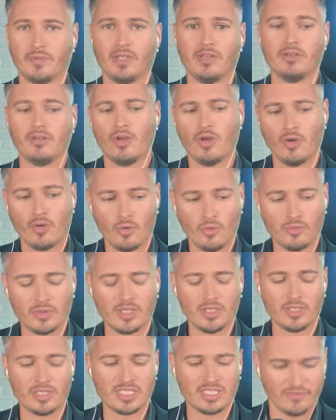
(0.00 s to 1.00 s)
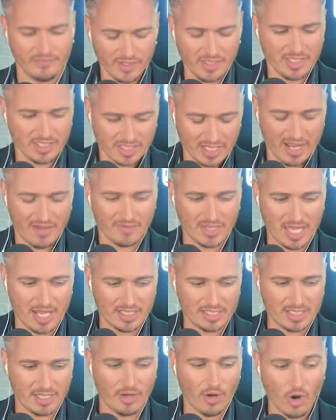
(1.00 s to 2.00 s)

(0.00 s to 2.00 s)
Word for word: No, the civilians in Afghanistan